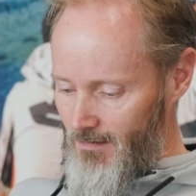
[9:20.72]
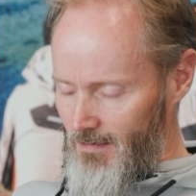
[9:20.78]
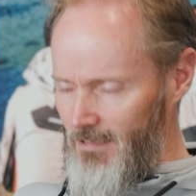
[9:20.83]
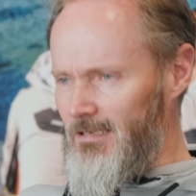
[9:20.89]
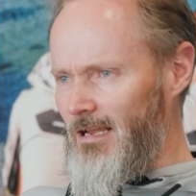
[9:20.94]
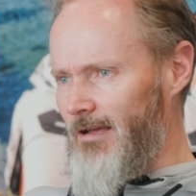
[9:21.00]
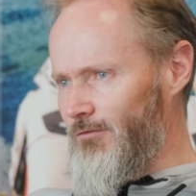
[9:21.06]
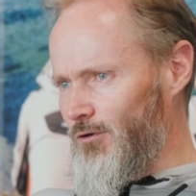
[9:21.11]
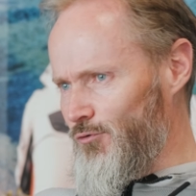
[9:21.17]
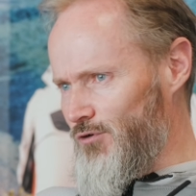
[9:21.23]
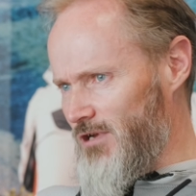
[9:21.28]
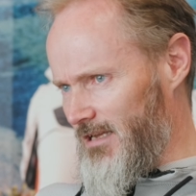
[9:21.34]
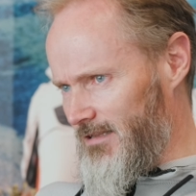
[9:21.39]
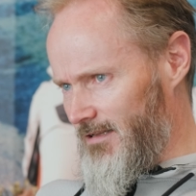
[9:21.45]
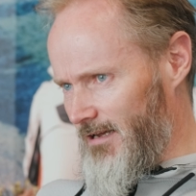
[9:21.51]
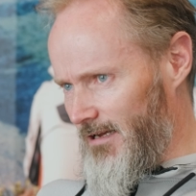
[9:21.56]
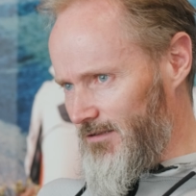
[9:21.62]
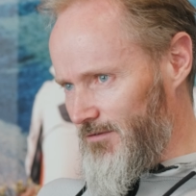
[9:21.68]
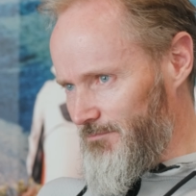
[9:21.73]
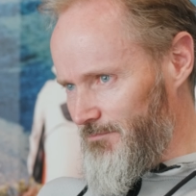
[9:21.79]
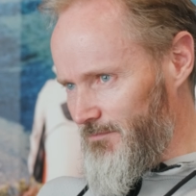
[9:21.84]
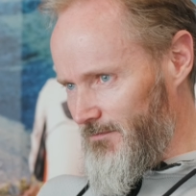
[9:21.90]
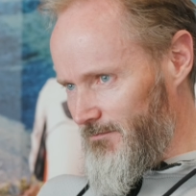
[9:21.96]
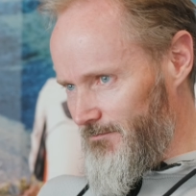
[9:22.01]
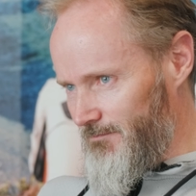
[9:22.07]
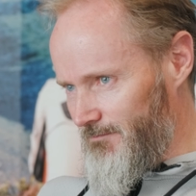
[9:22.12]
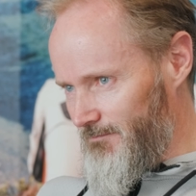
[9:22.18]
Let's have a look at that.
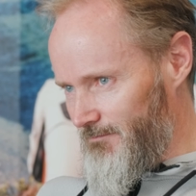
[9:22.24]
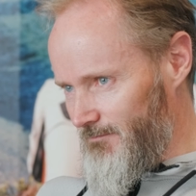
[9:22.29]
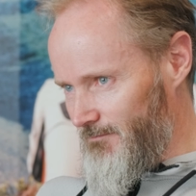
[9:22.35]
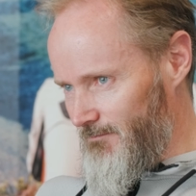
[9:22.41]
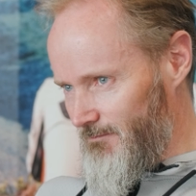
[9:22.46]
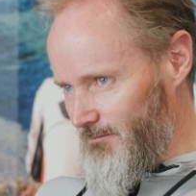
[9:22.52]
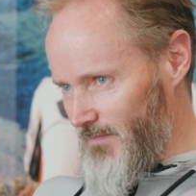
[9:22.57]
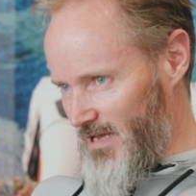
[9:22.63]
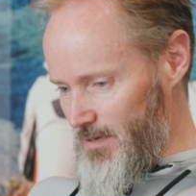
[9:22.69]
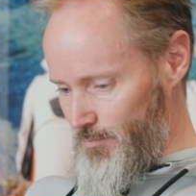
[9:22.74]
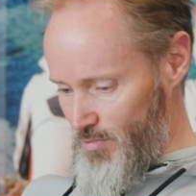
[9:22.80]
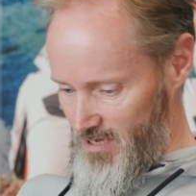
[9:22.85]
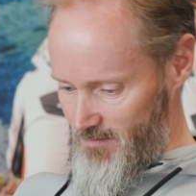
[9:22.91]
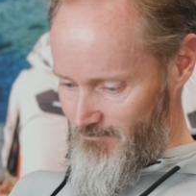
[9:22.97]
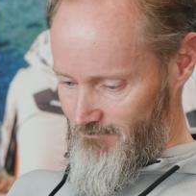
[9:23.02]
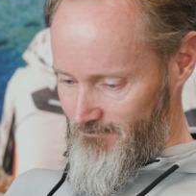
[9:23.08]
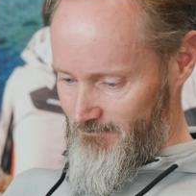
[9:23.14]
Maybe.